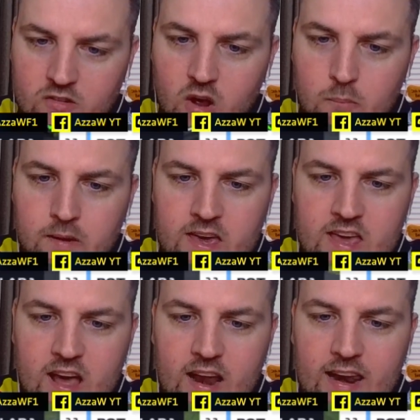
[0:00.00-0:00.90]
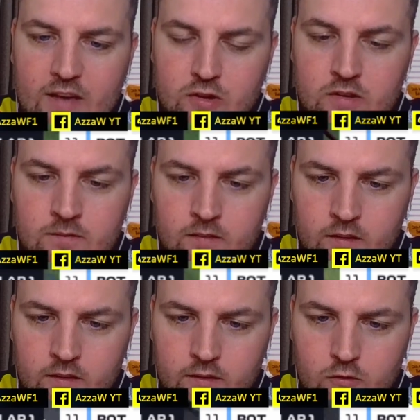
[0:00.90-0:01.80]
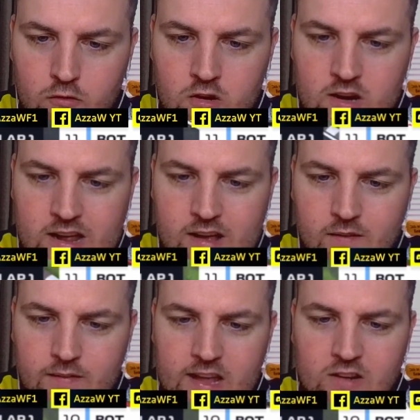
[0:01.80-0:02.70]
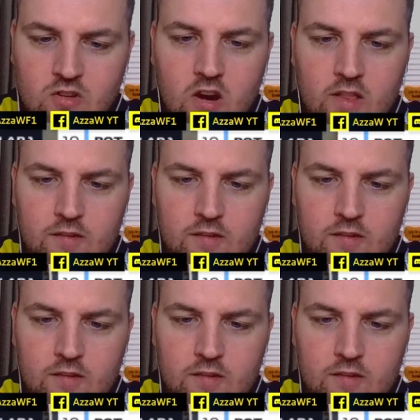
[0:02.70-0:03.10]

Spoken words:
So P11, round the inside of the